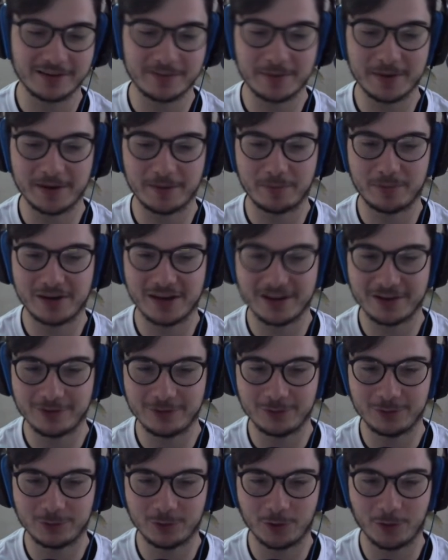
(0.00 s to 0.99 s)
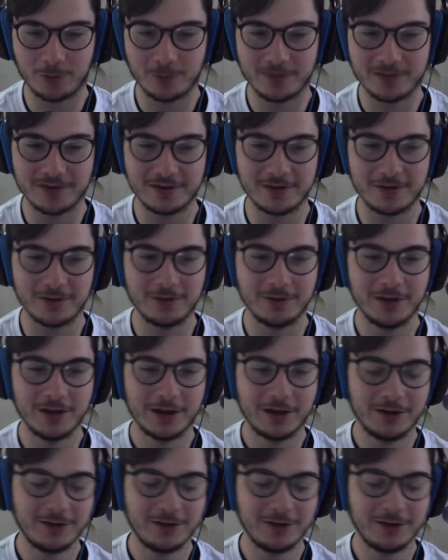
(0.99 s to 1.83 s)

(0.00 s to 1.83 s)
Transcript: It's been a pleasure to talk with you